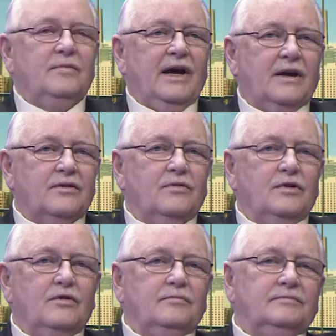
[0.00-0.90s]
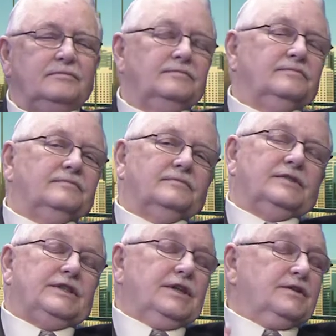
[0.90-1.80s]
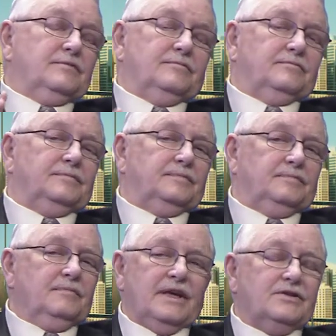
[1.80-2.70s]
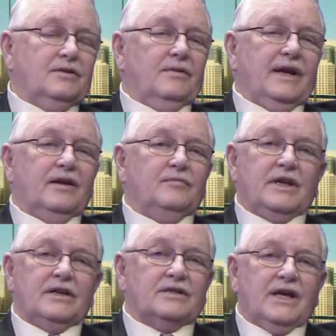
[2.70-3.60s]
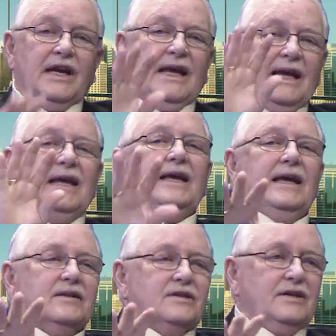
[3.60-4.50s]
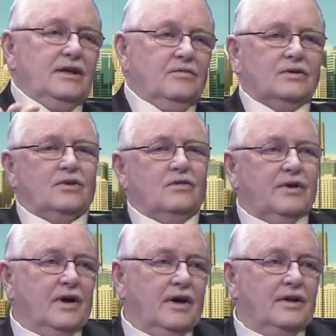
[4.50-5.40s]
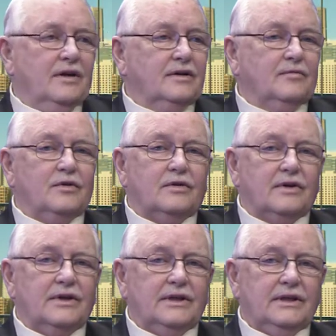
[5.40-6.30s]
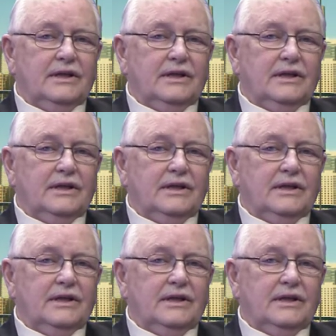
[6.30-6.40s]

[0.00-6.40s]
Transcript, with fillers: the back of the room just messing around because he can't see what's going on on the board